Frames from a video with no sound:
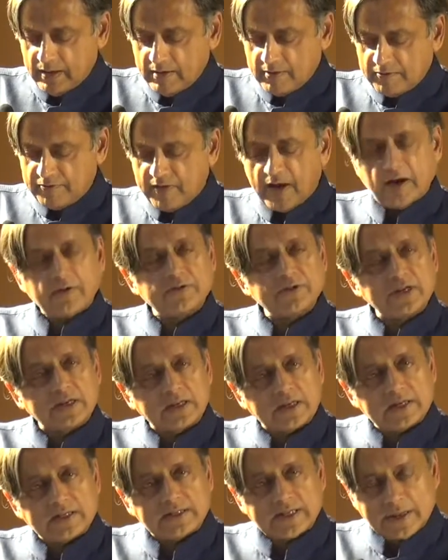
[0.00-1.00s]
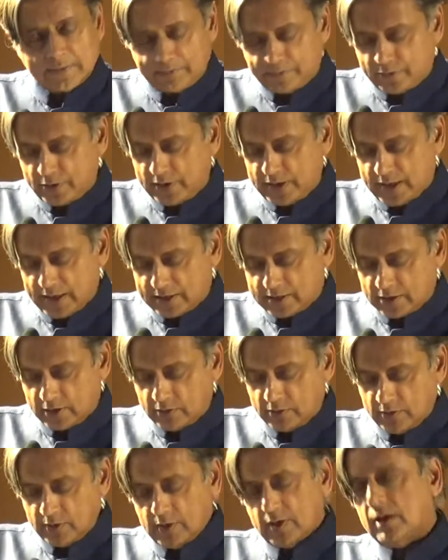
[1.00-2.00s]
found a contemporary
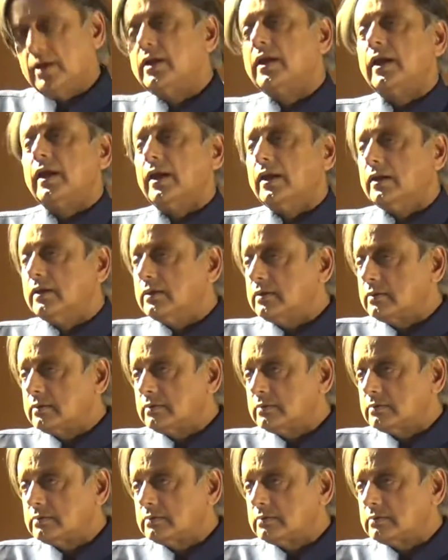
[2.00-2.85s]
echo in